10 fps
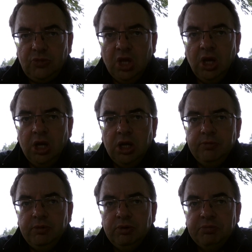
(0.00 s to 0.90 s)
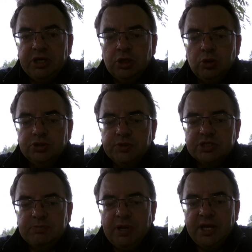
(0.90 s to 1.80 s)
Um, being called to
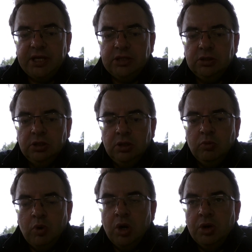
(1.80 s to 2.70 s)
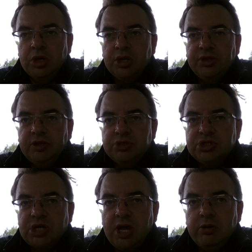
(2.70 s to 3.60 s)
explain why on earth he was
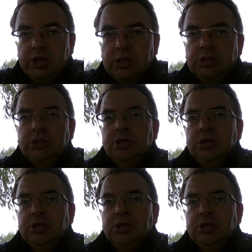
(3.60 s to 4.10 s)
sharing